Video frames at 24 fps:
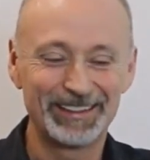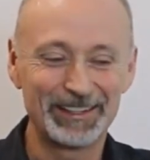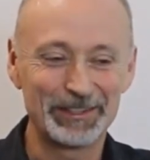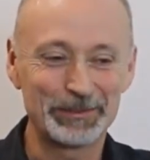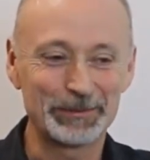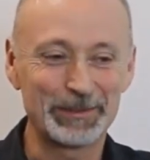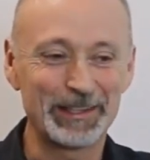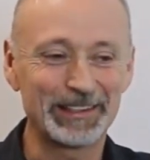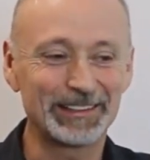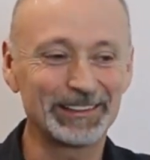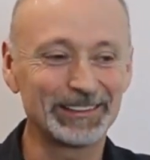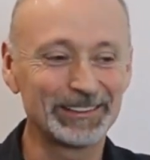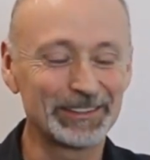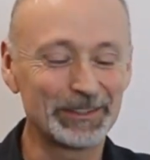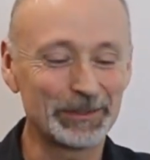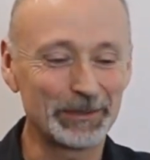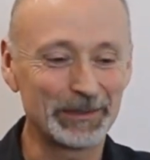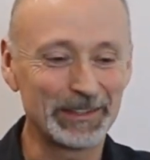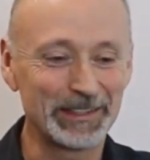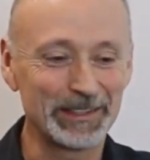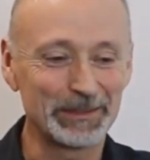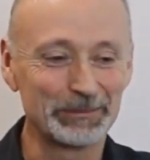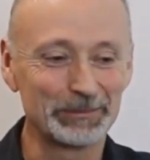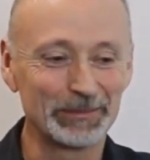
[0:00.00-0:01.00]
and
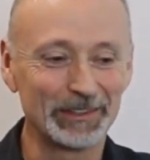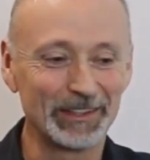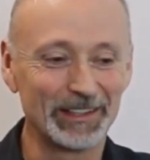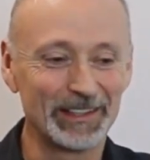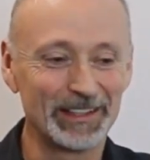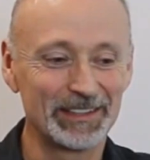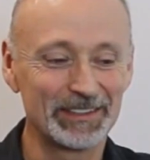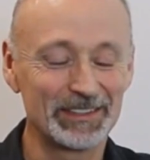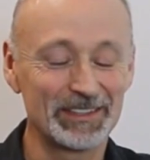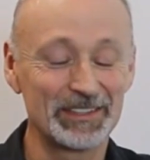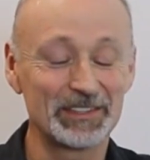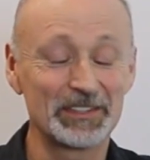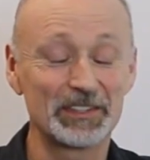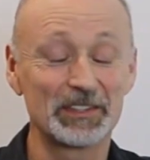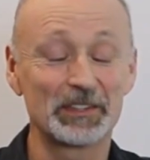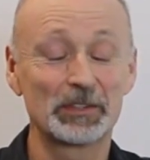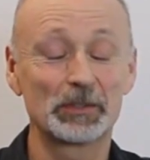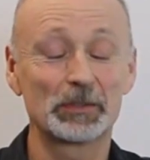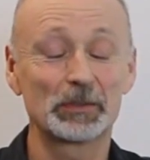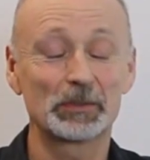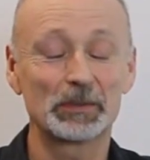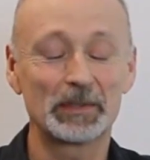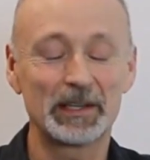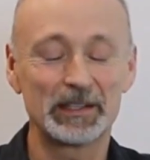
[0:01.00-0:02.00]
regulatory compliance is
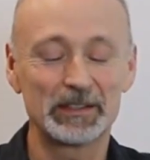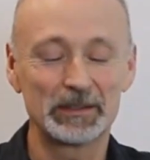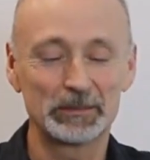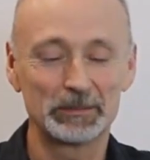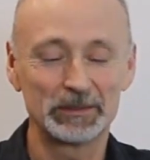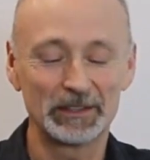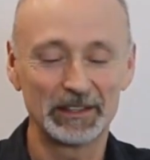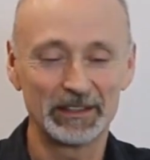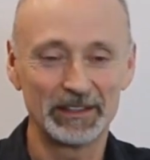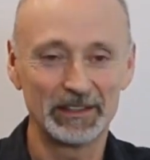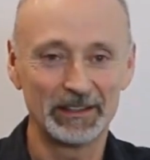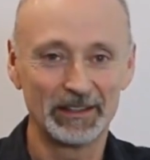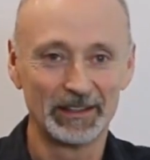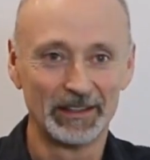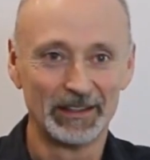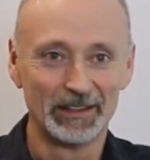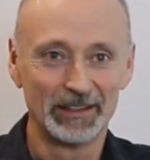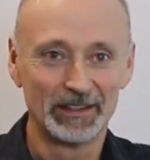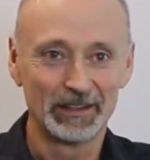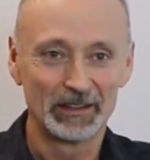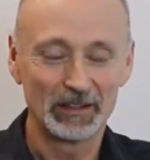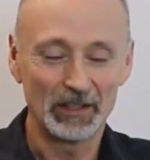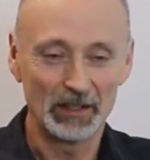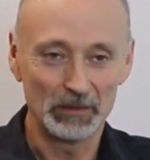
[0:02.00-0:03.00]
incredibly
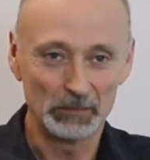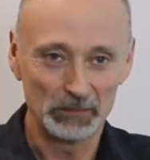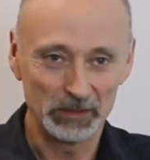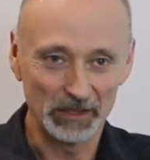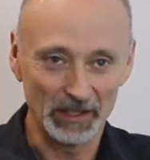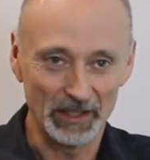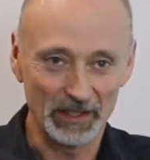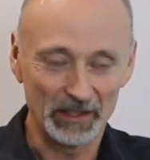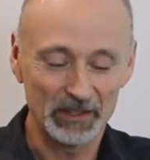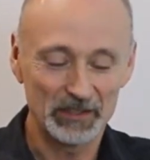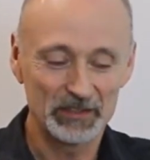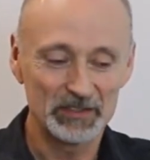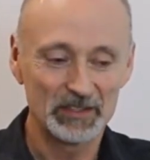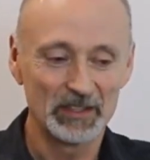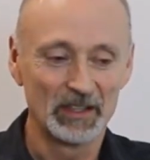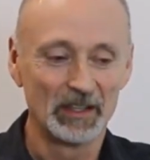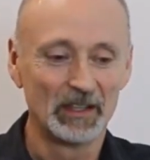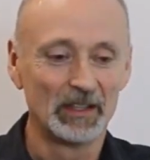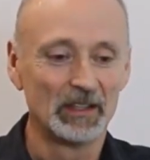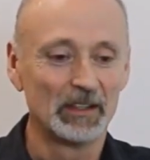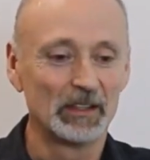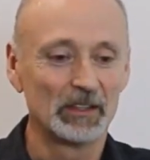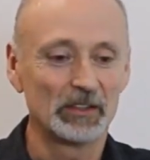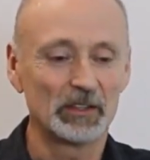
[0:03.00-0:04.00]
complex.
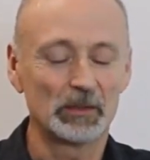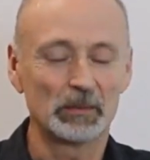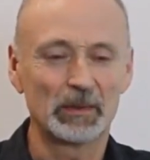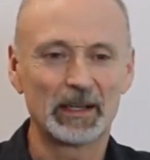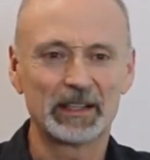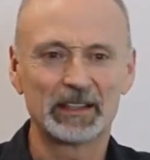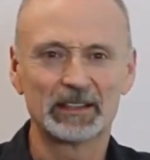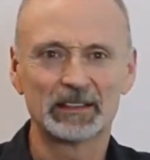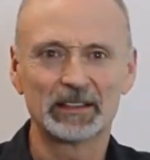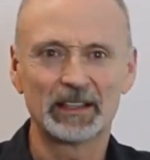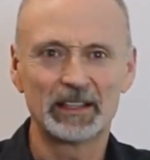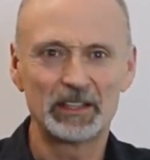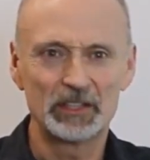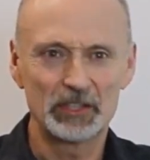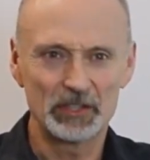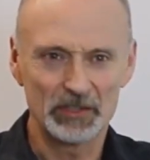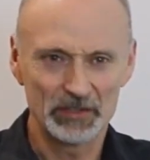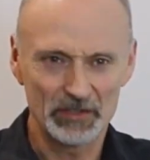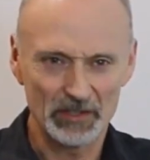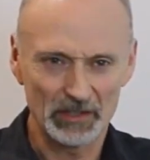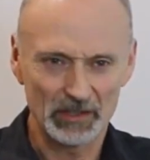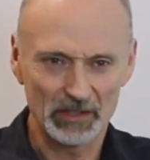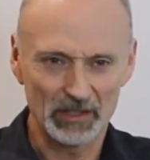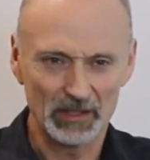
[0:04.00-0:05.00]
The
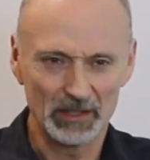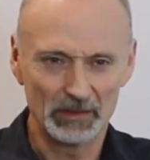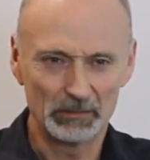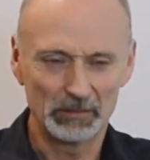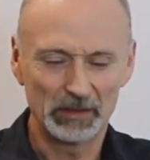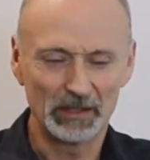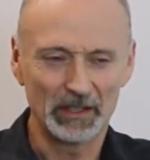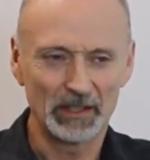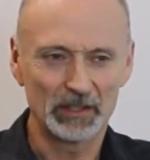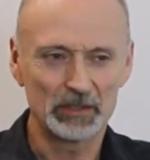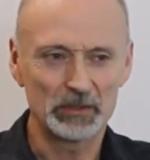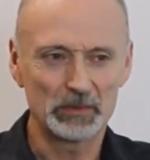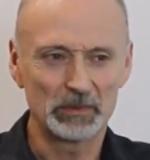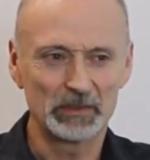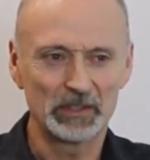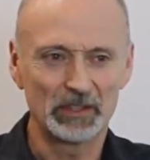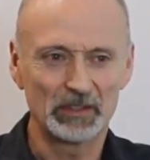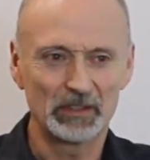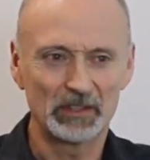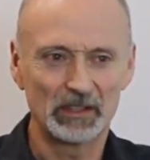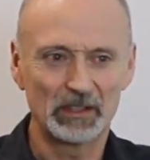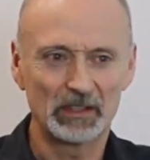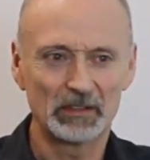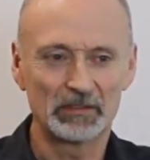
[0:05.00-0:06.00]
regulations are complex. When you
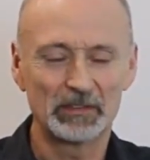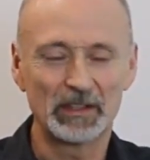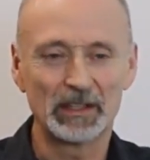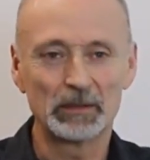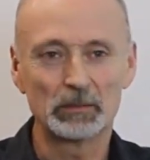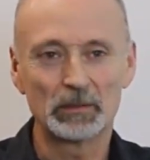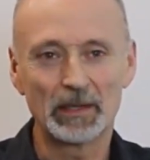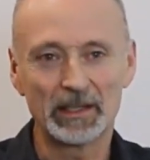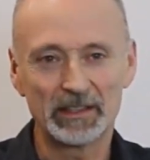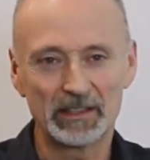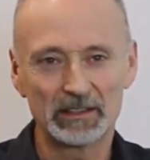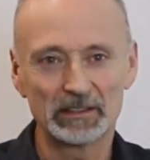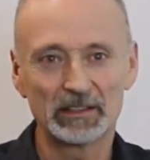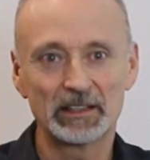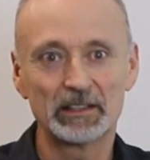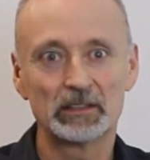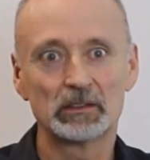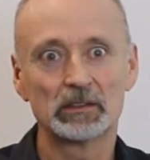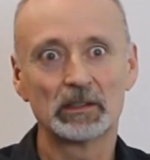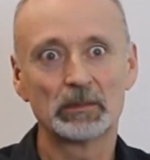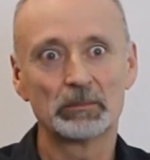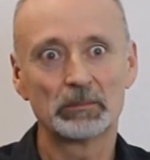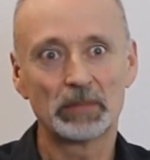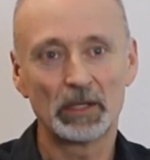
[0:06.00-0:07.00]
think of a
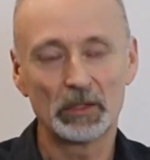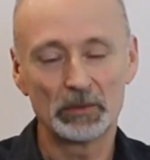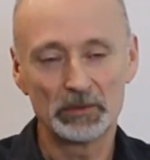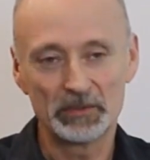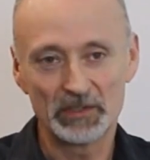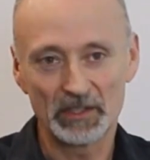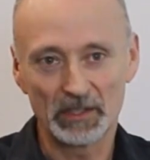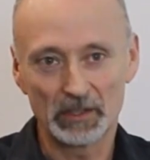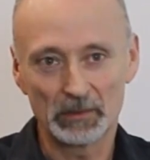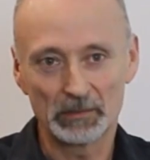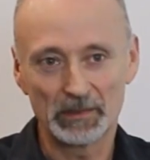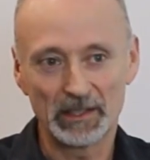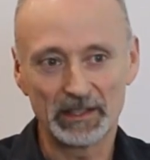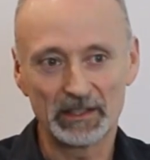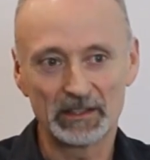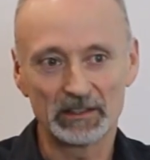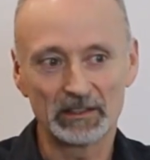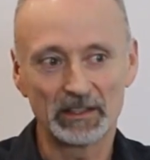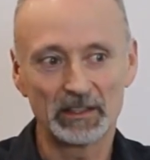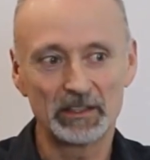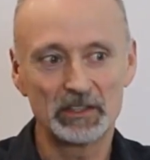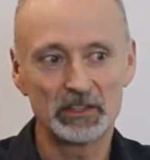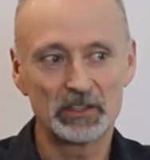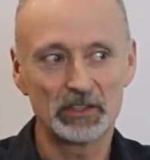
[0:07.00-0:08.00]
regulator imposing a
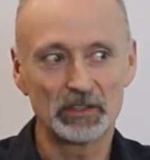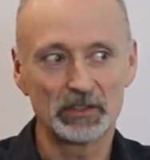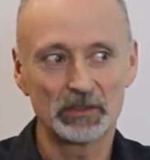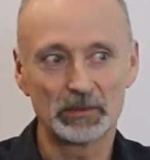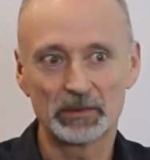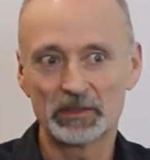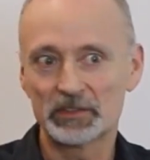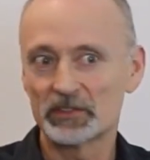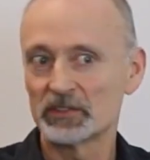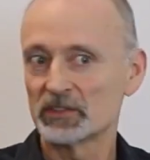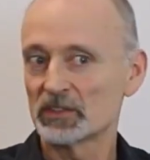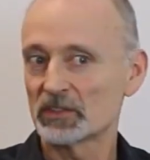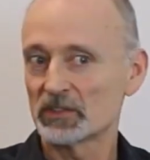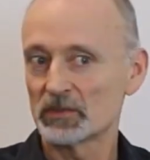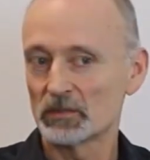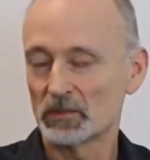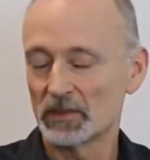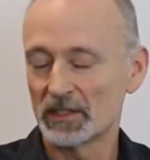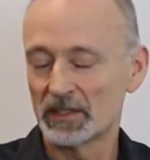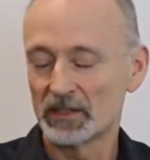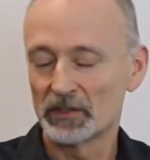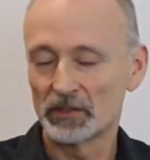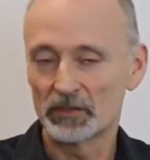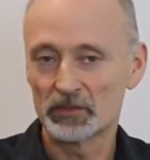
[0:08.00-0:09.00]
regulation, there isn't just
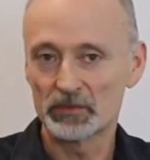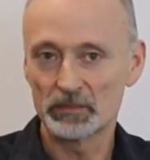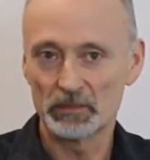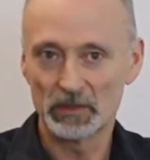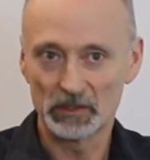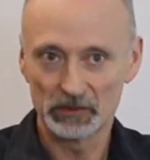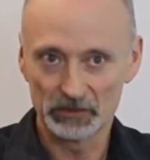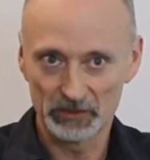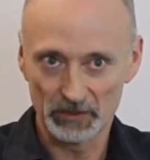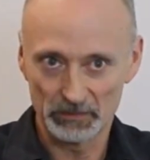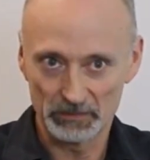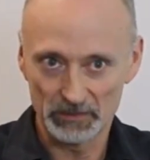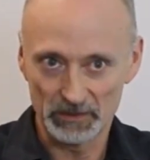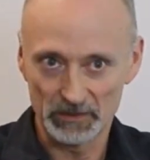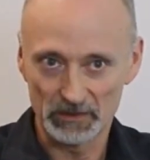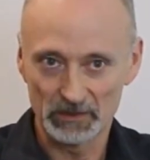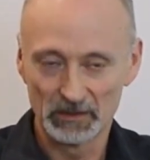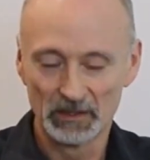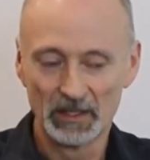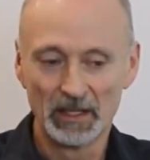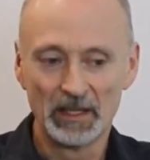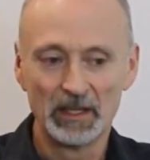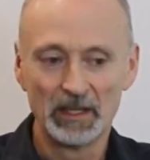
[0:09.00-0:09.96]
one, there's multiple.